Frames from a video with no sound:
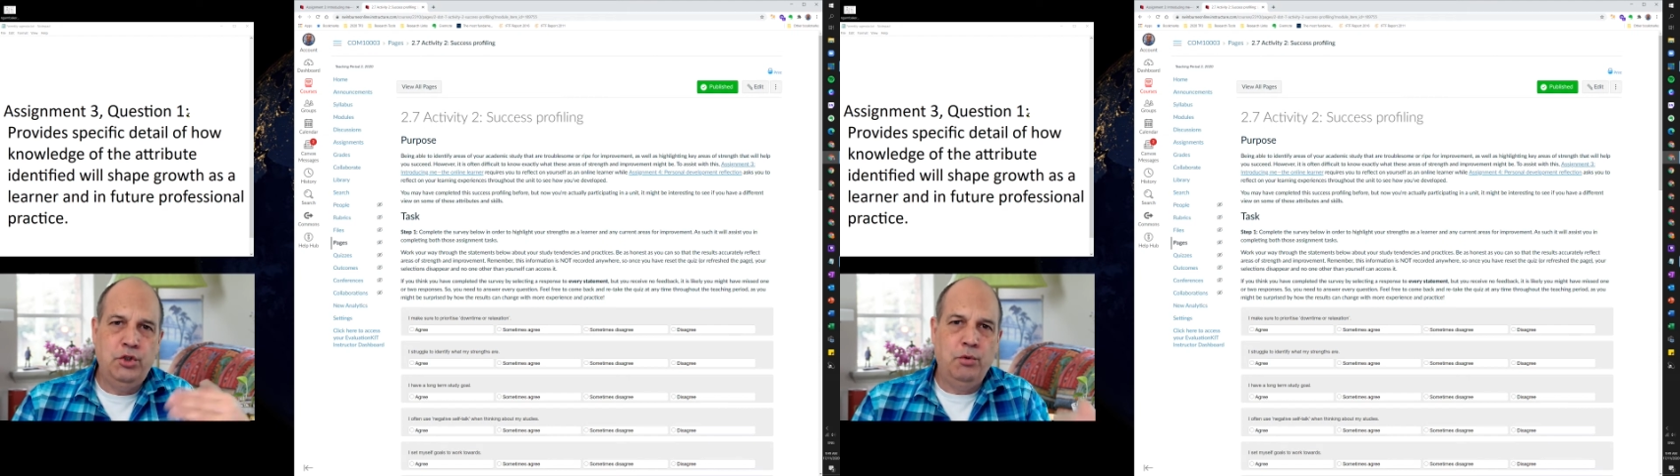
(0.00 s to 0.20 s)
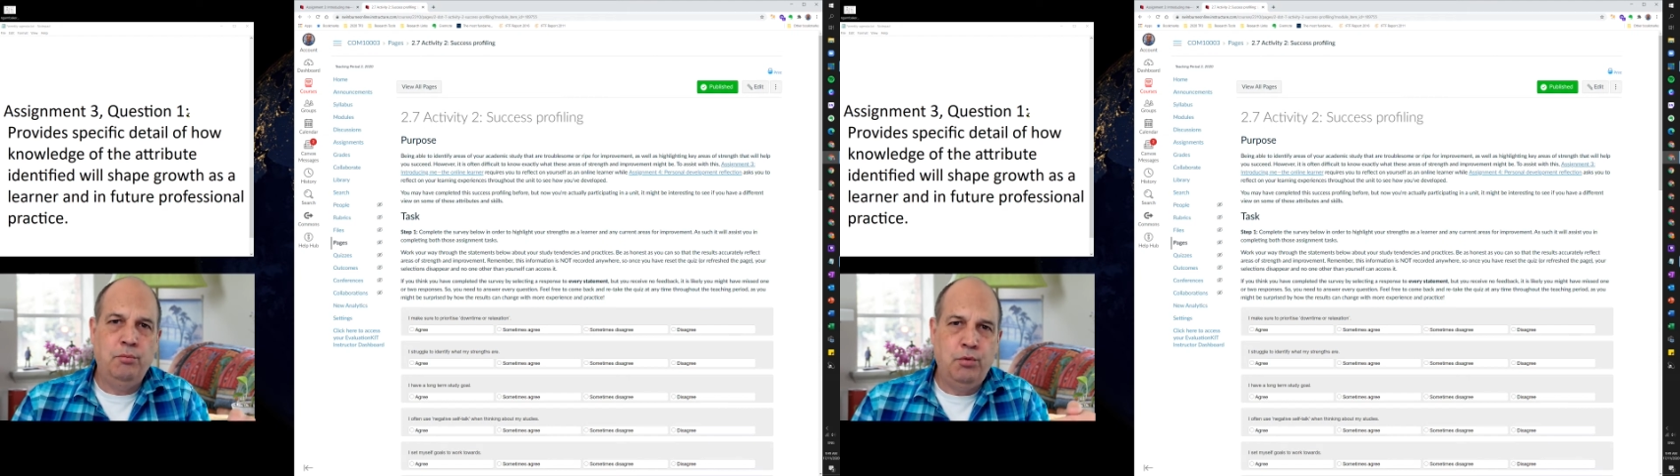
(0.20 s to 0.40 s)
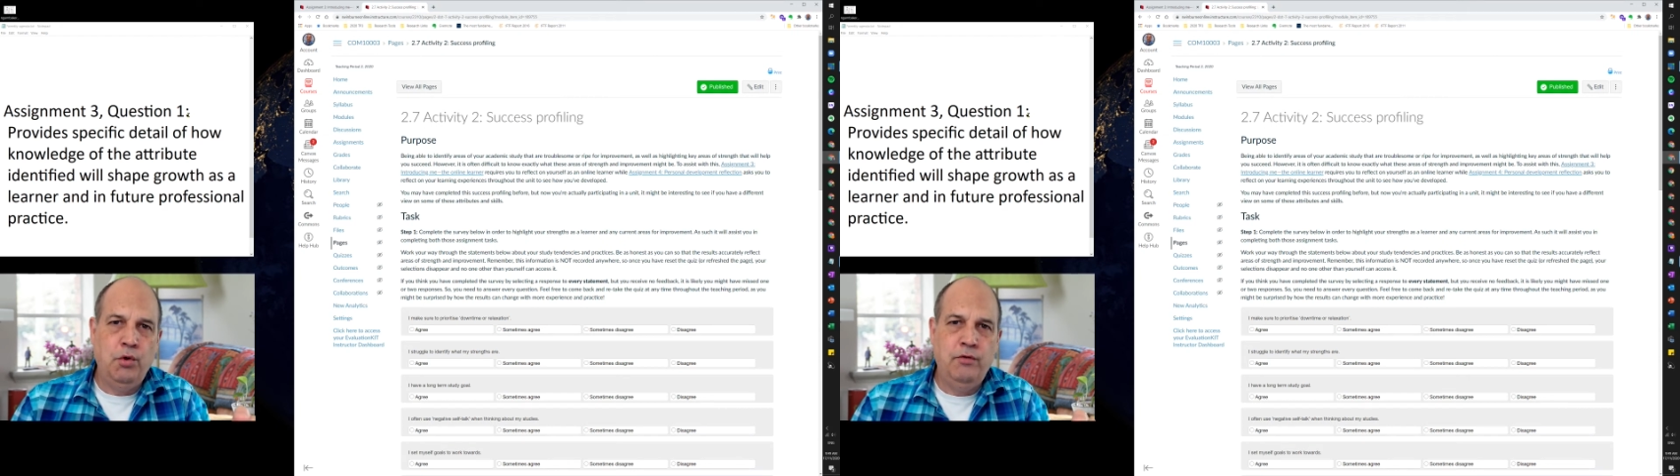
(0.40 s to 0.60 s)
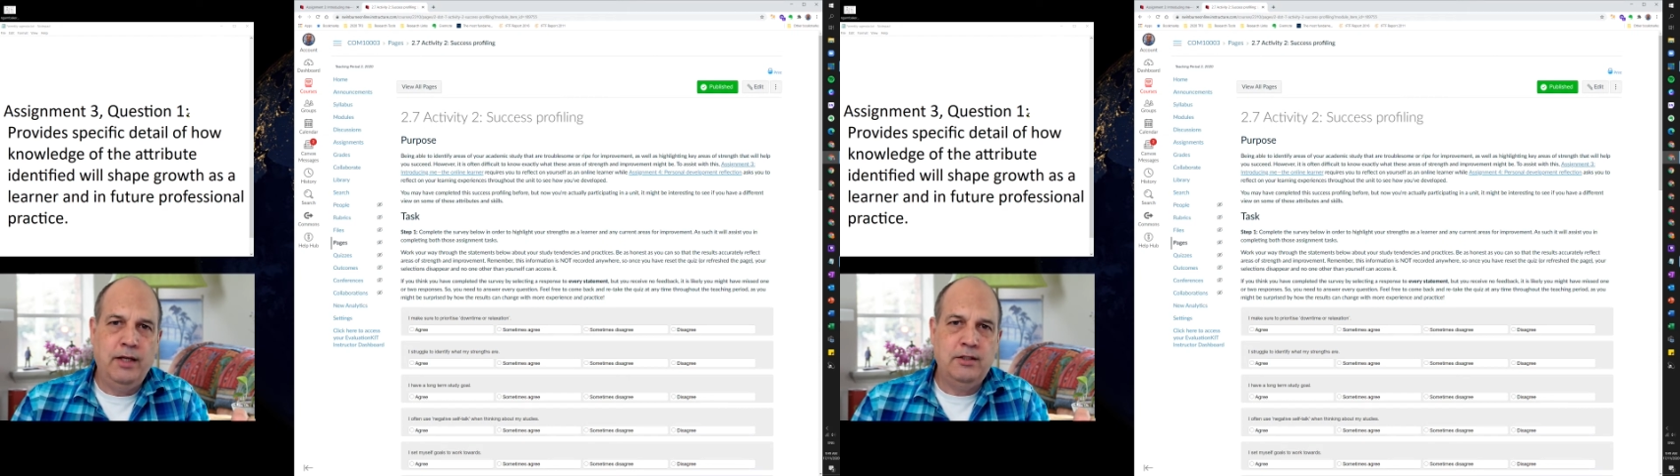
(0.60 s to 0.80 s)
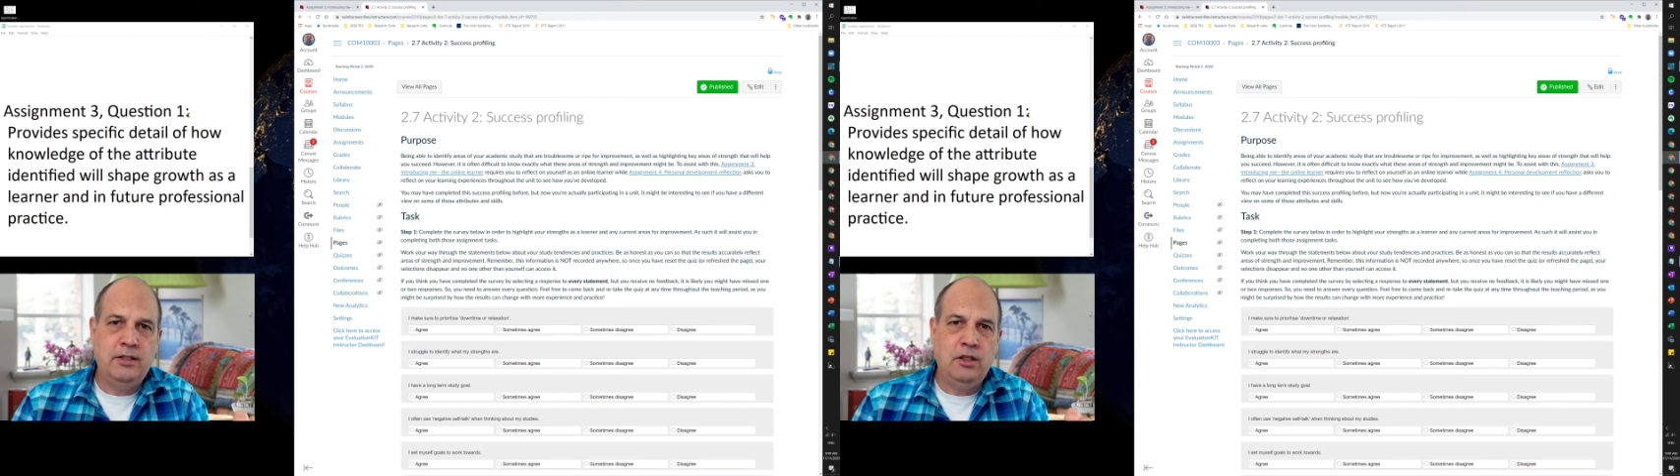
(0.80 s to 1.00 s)
to improve
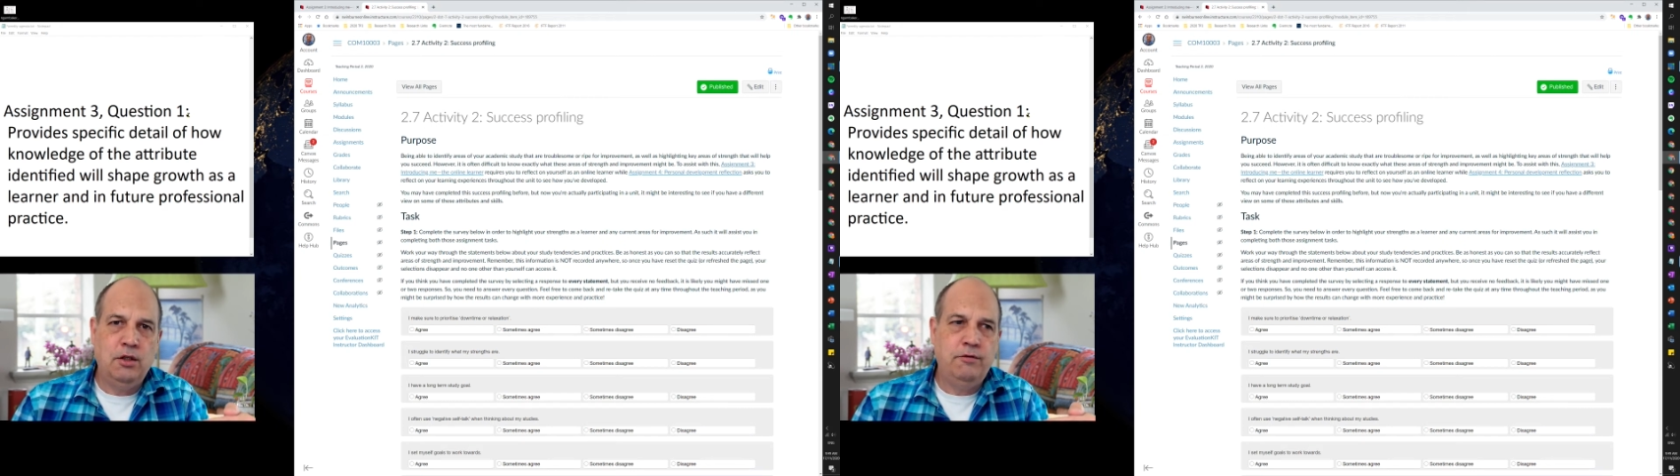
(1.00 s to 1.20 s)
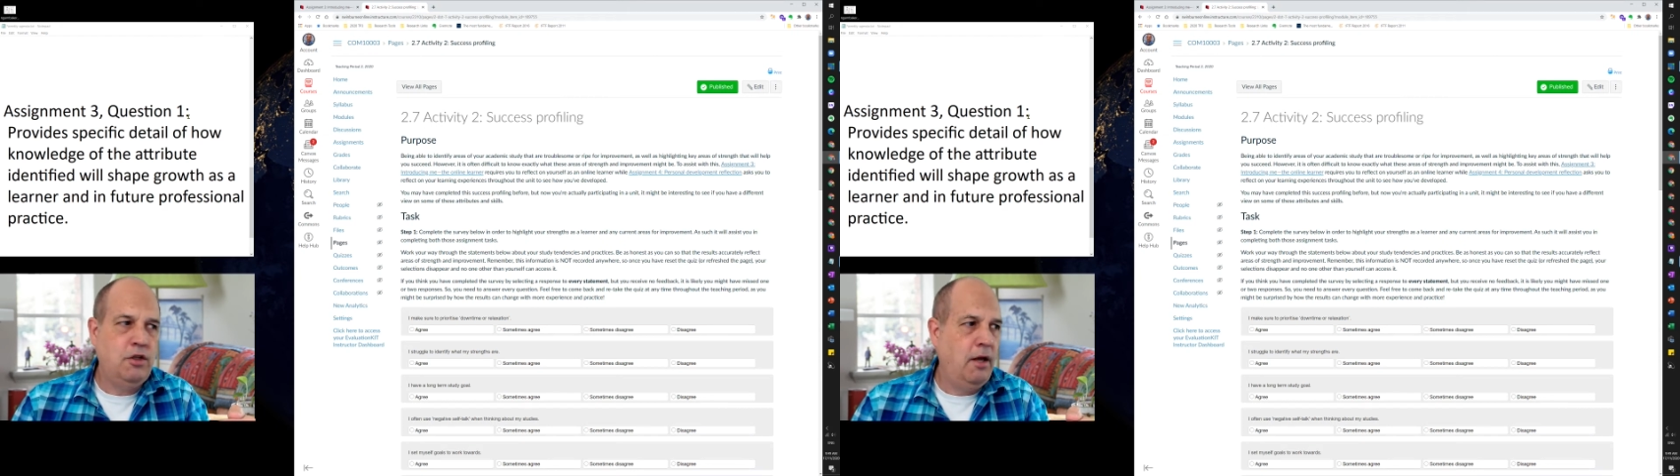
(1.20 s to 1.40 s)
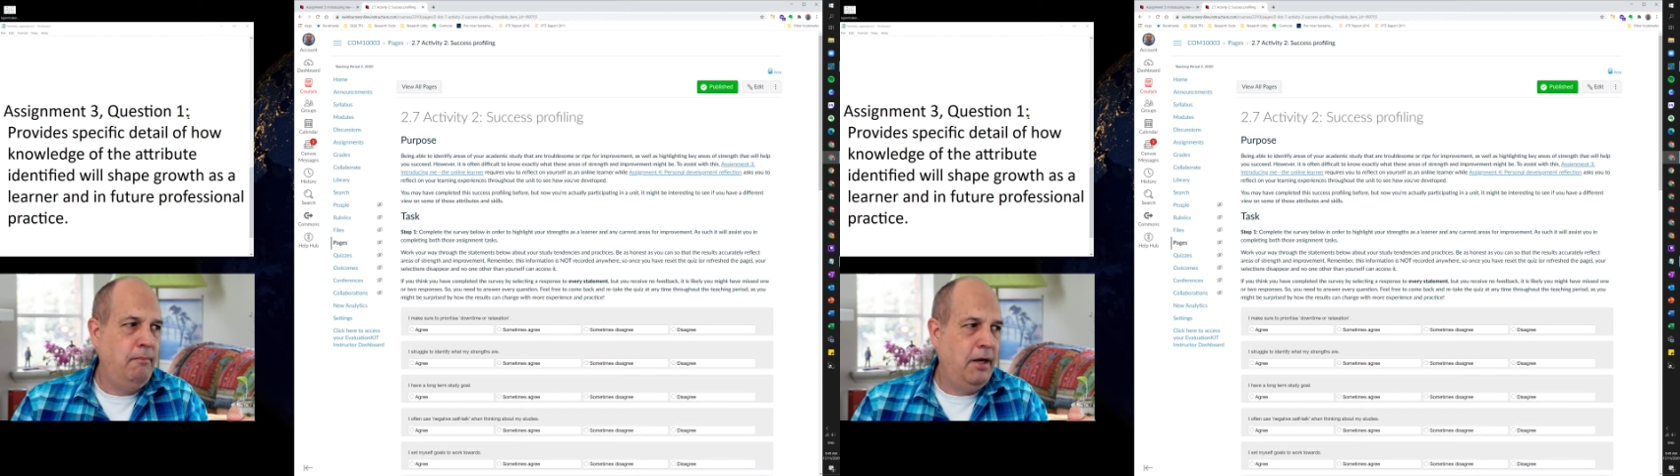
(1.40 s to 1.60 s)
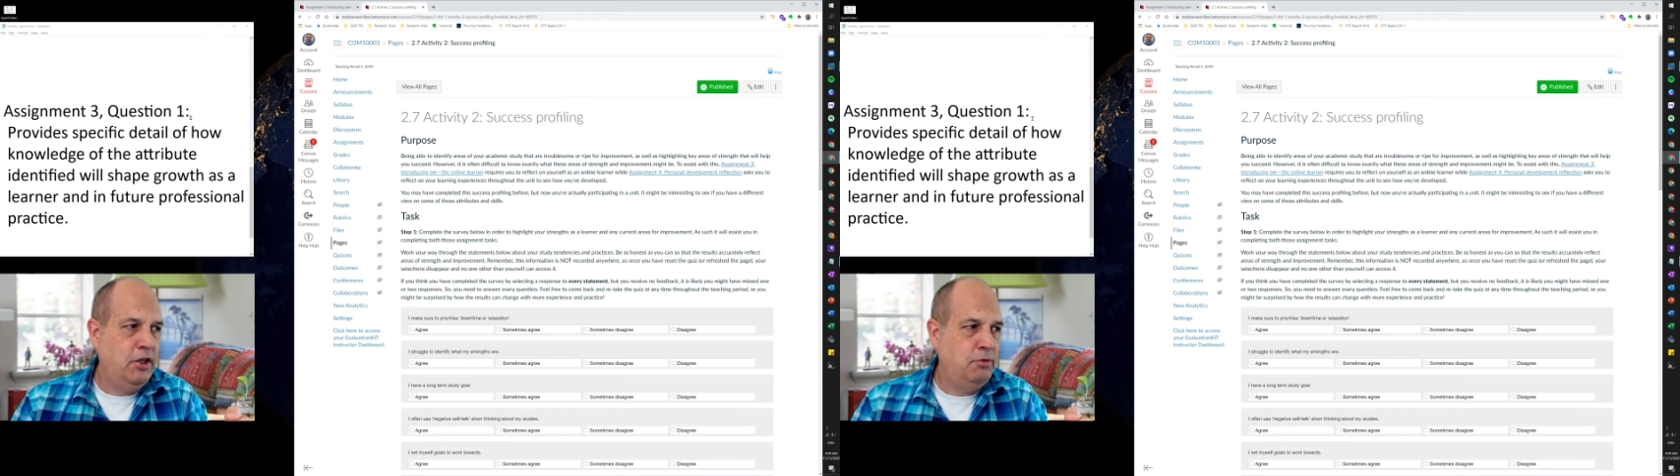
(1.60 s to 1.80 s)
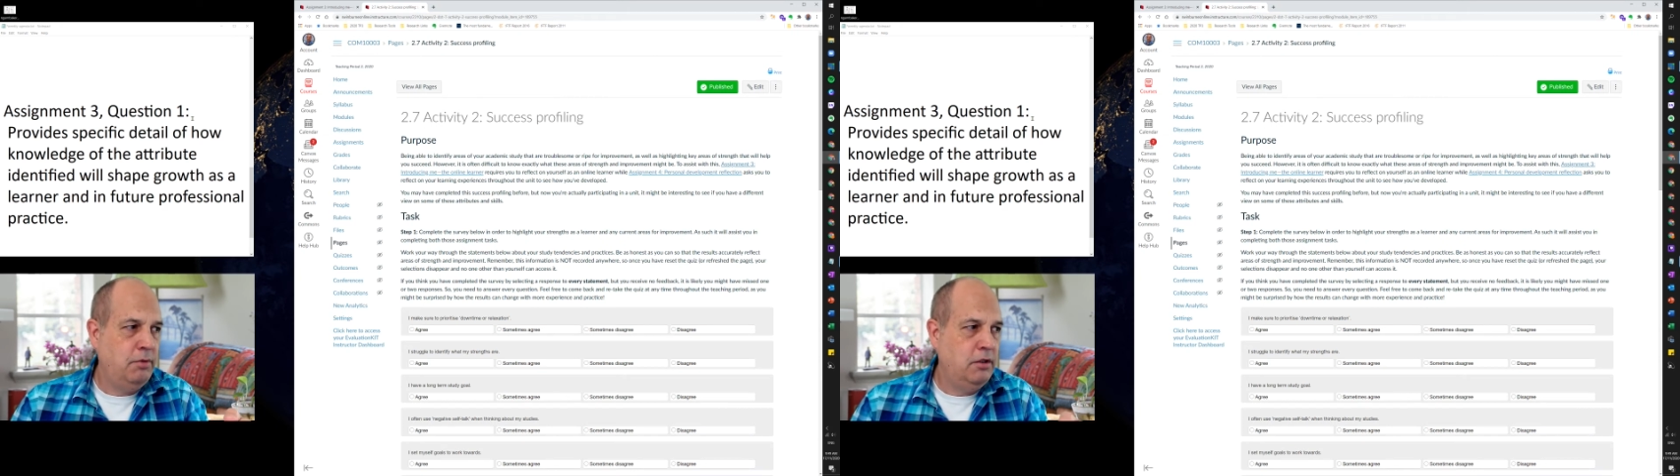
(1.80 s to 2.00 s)
that skill of time
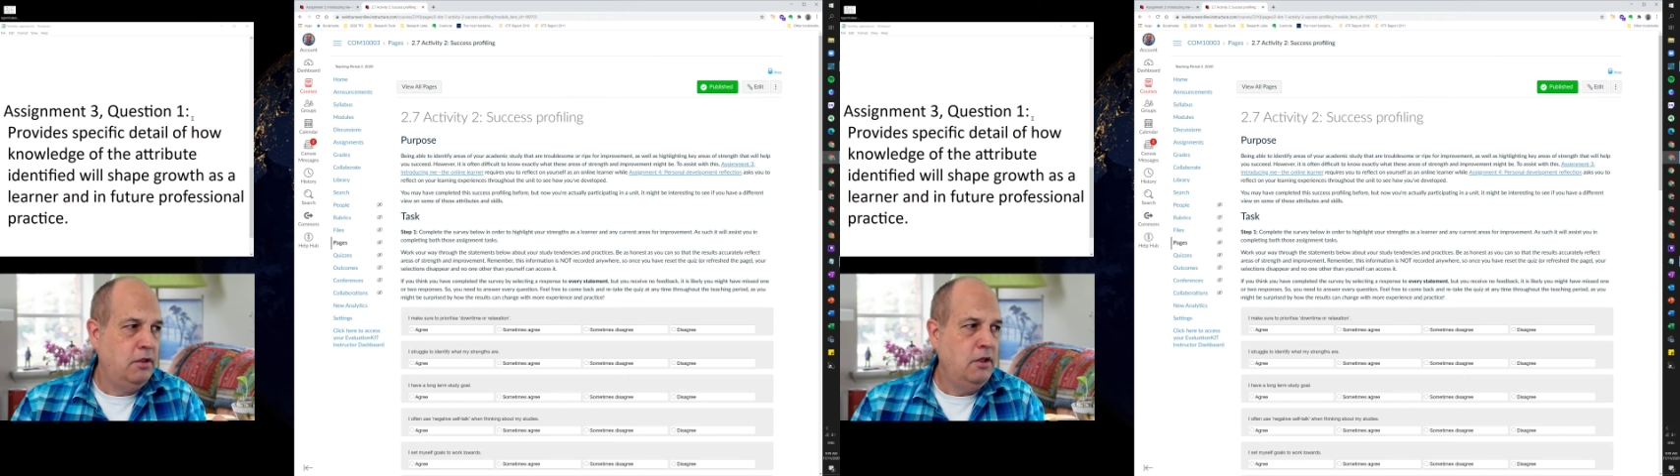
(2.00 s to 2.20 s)
management